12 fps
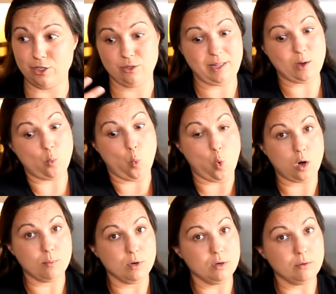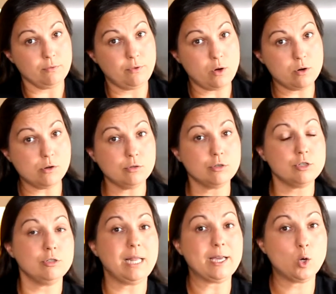Do you like warmer photos or do
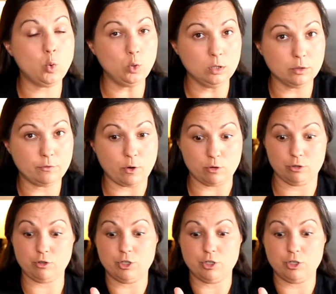you like cooler photos?